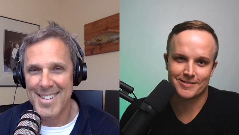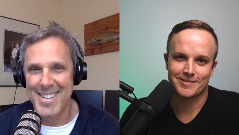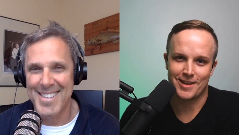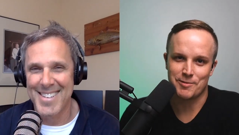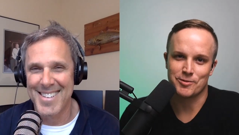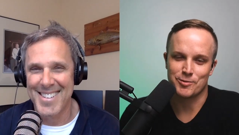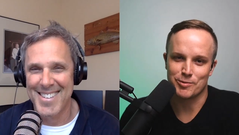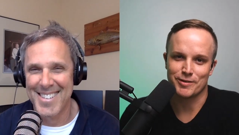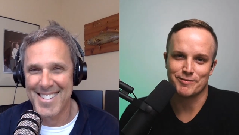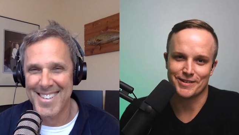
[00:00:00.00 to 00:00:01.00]
Speaker 1: That one's
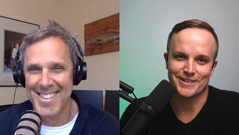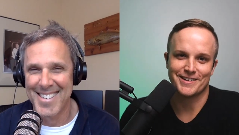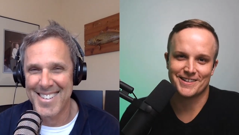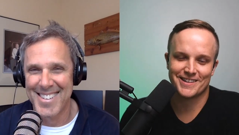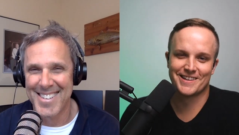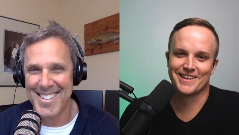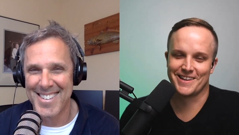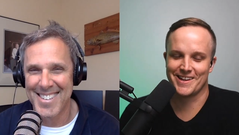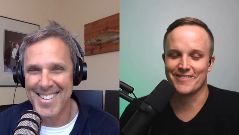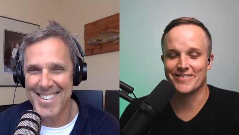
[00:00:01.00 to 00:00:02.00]
pretty funny.
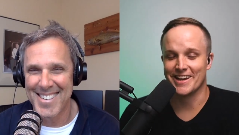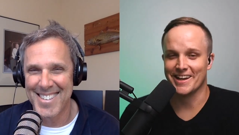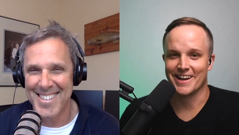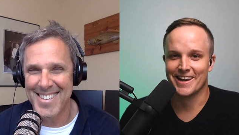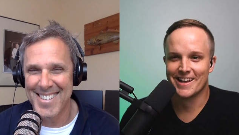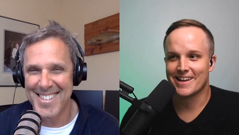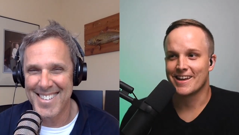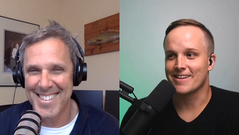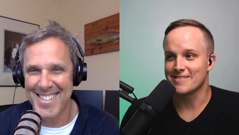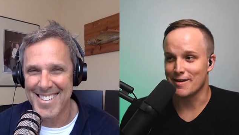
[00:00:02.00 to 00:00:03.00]
I mean,
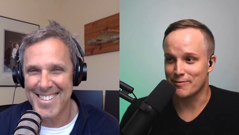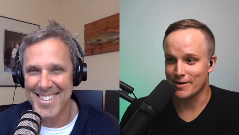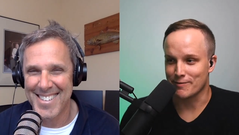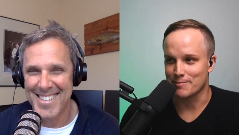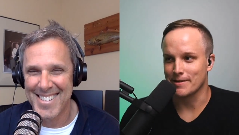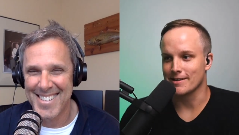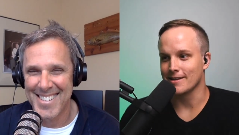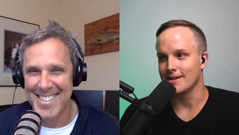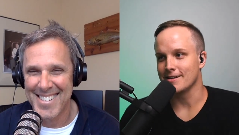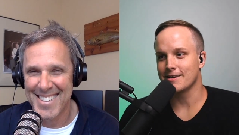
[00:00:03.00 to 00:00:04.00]
it's not funny for me to
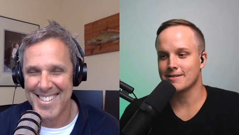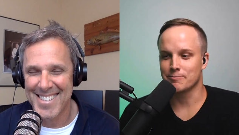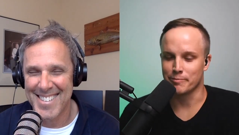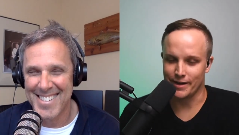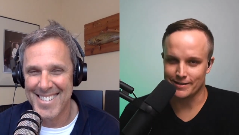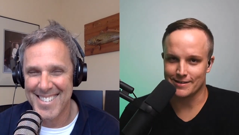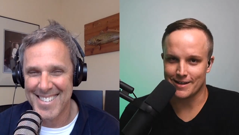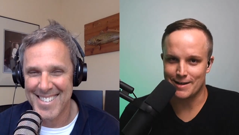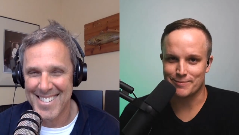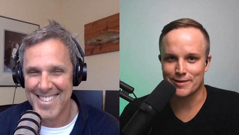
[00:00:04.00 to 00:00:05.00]
like belly
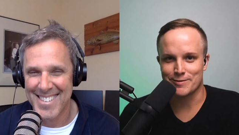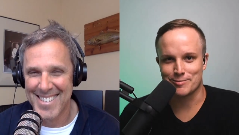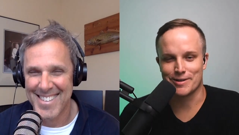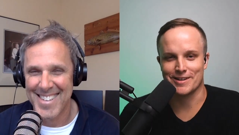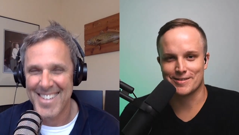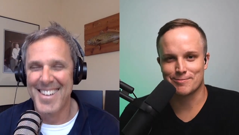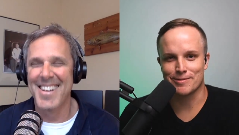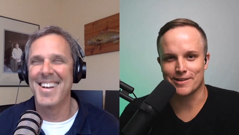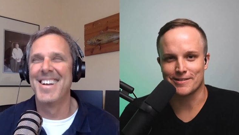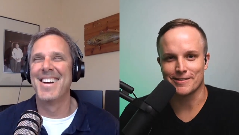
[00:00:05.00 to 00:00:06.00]
laugh over, but it's
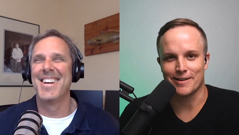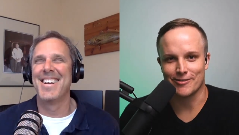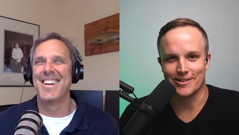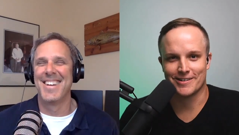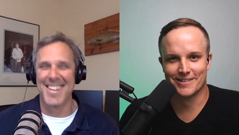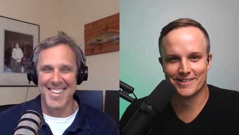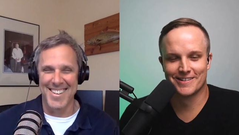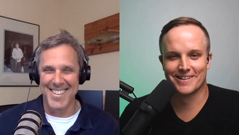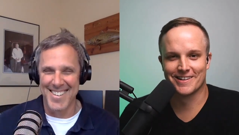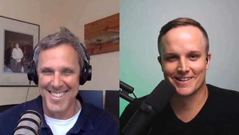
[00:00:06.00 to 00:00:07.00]
pretty clever. Well,